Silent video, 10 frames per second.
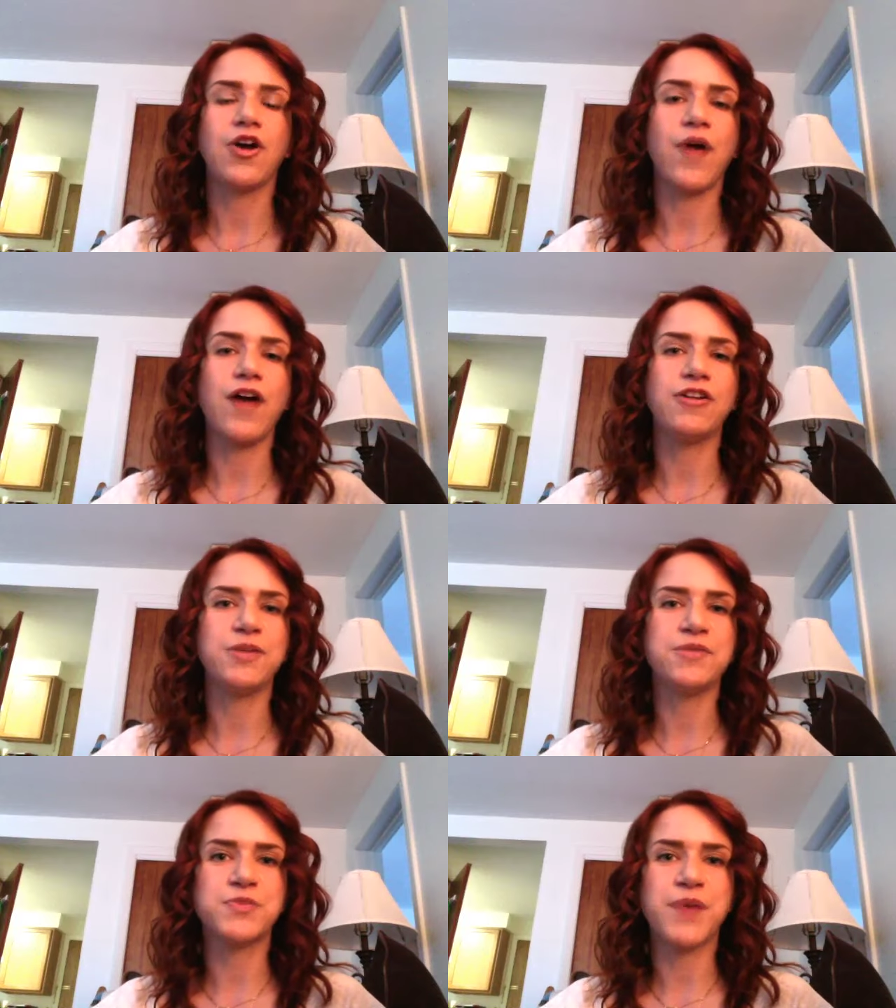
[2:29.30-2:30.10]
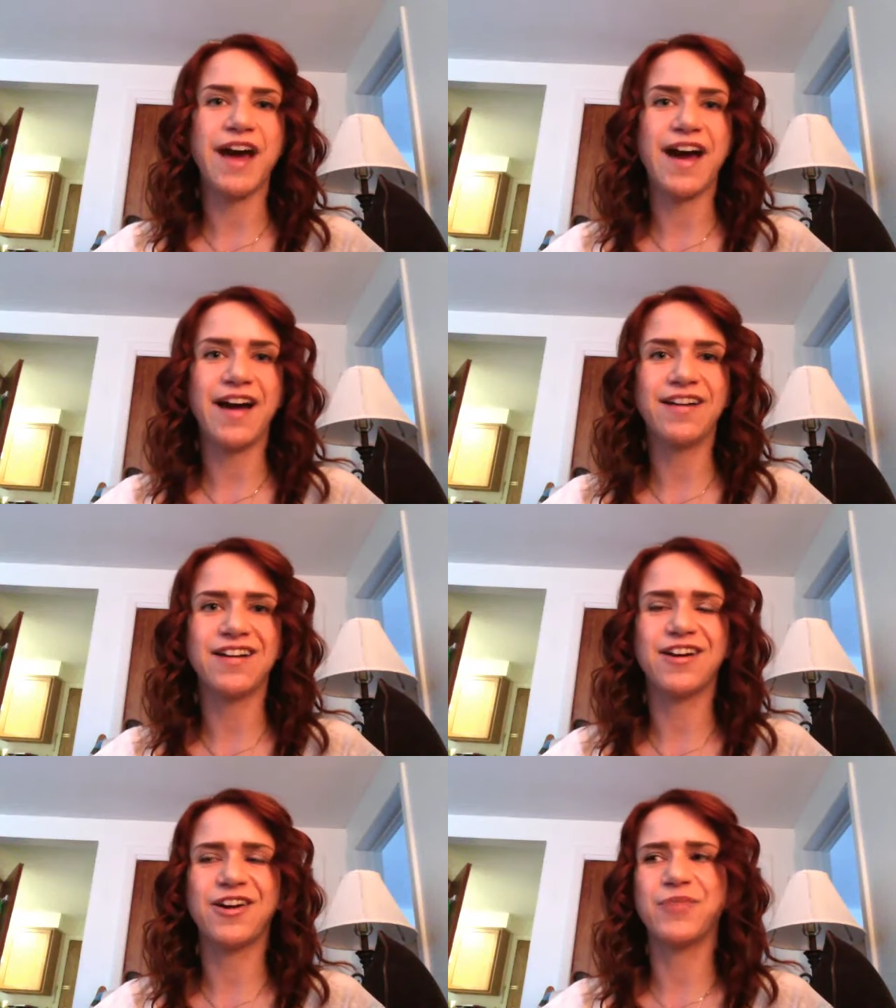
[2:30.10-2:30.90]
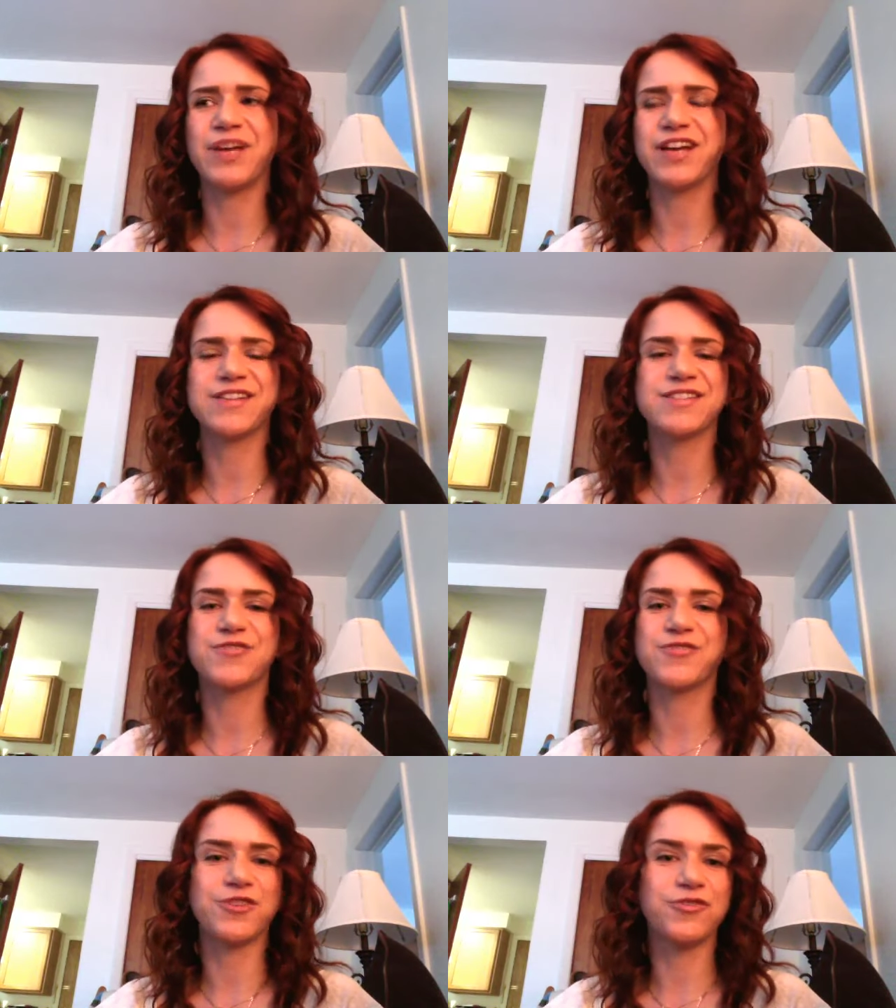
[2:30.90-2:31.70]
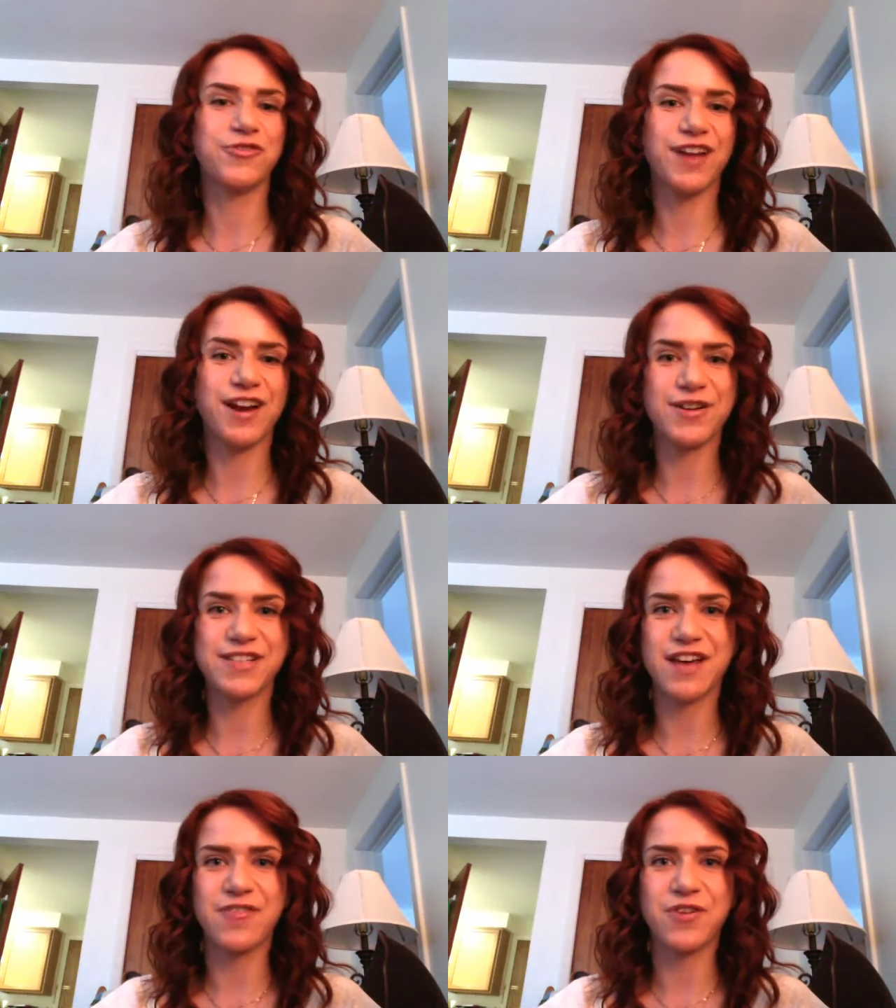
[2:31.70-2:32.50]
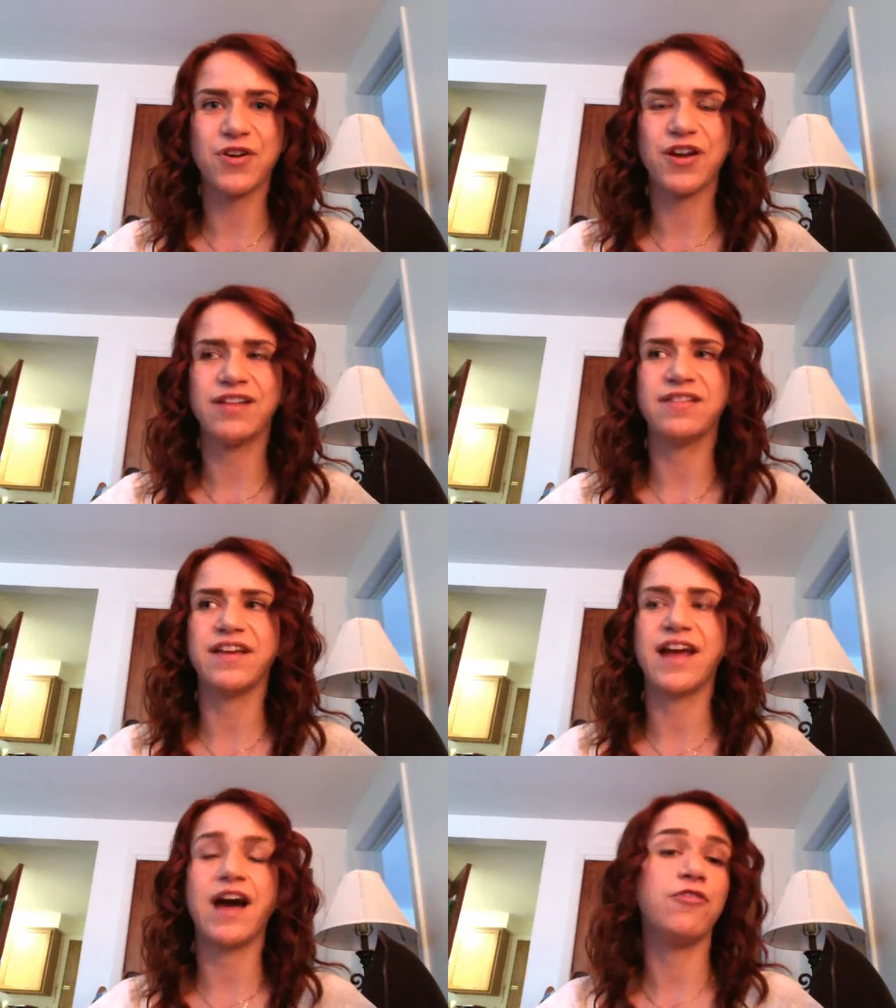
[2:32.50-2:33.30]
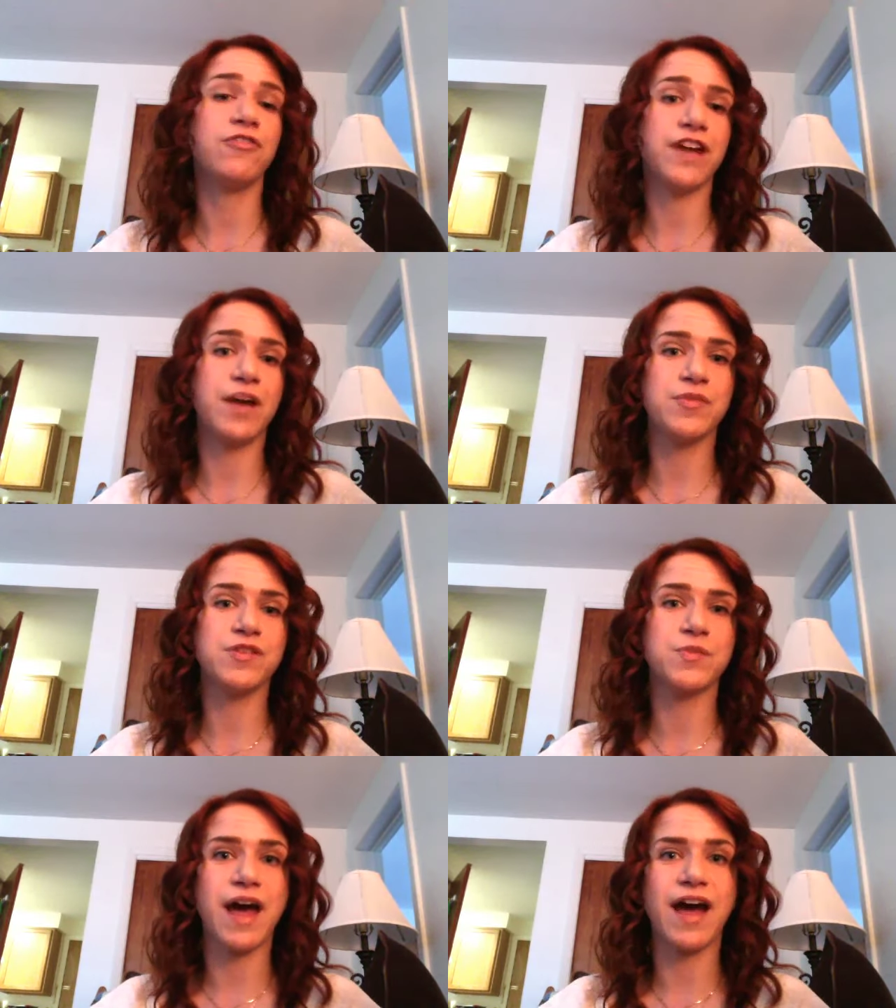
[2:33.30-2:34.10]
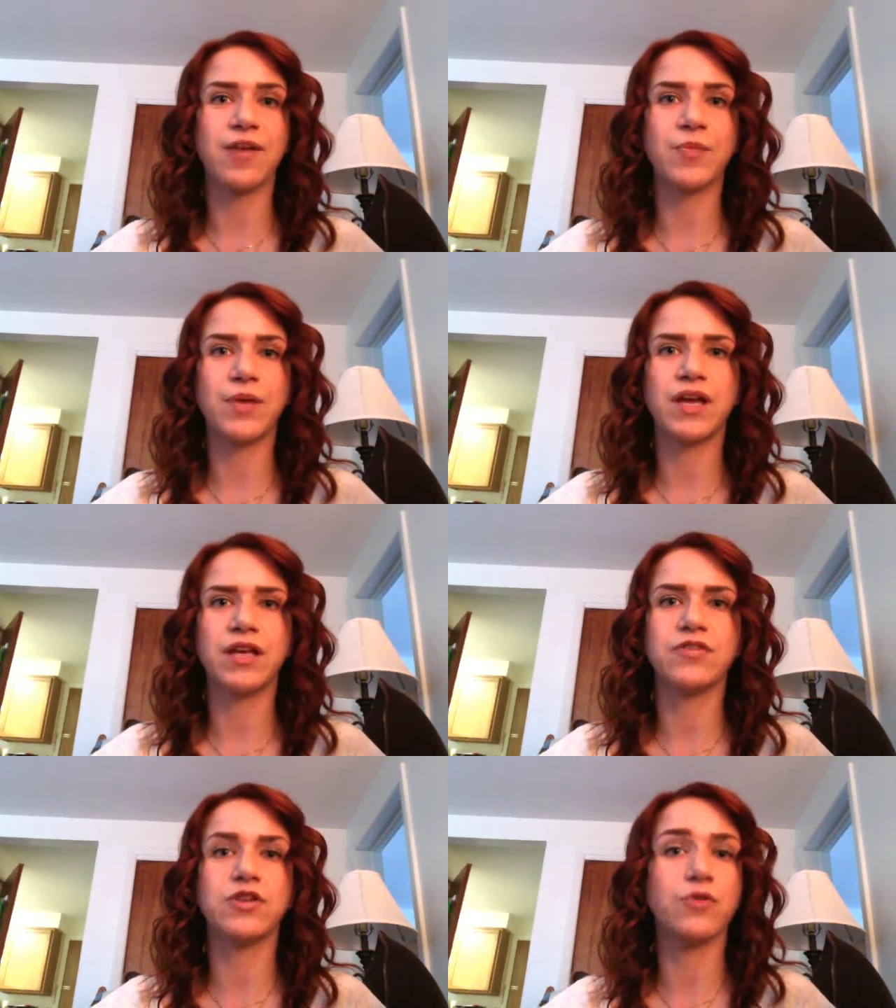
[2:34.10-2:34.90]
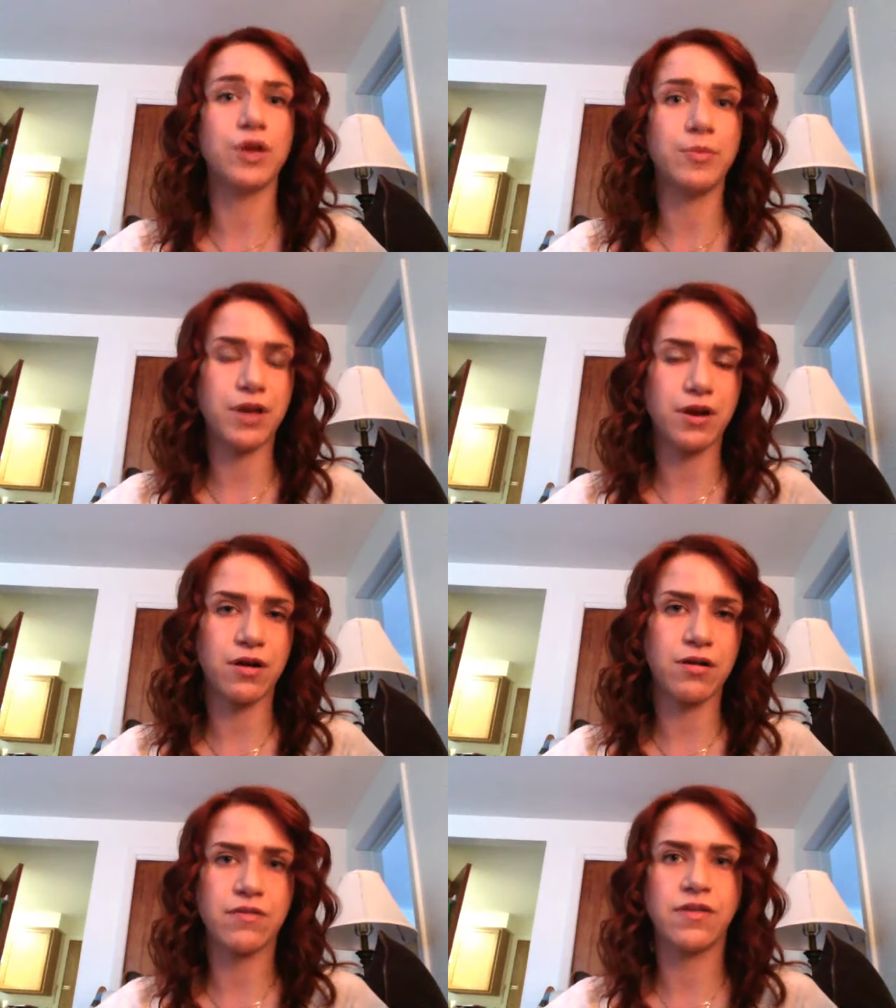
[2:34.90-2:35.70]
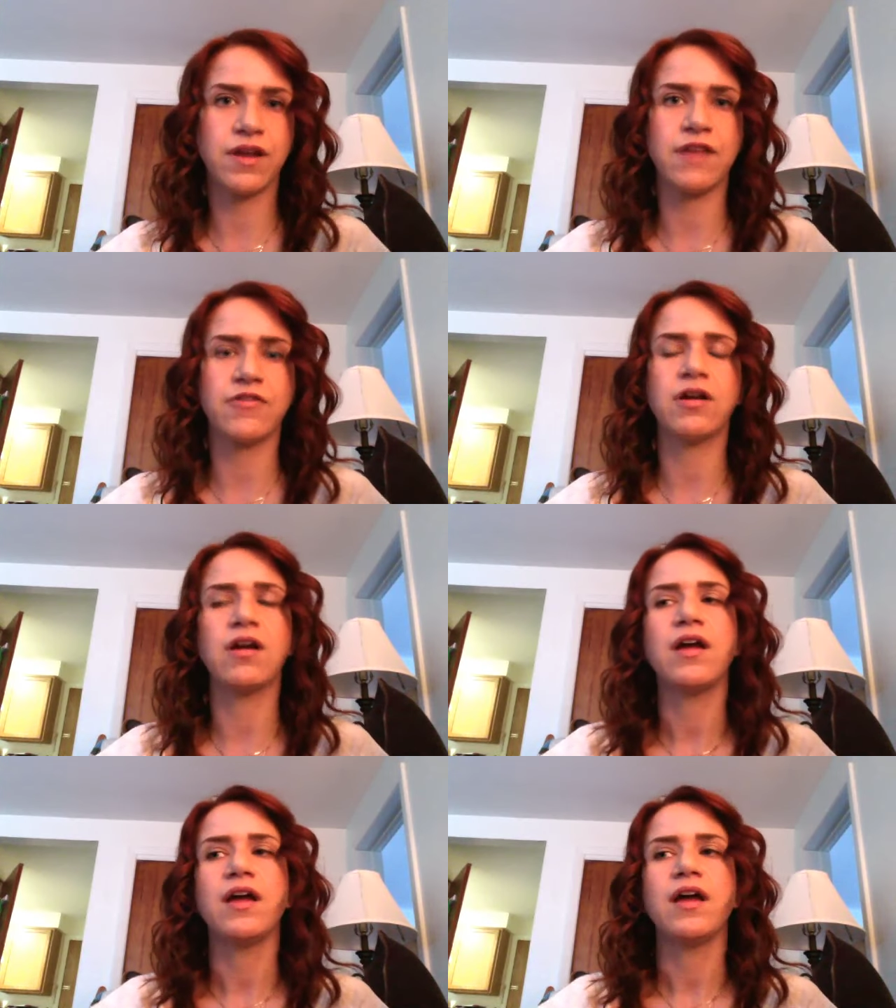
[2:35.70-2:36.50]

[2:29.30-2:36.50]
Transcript: Crowley was back, being as full of flair as ever, and the Alpha Vamp was back, being even creepier than ever.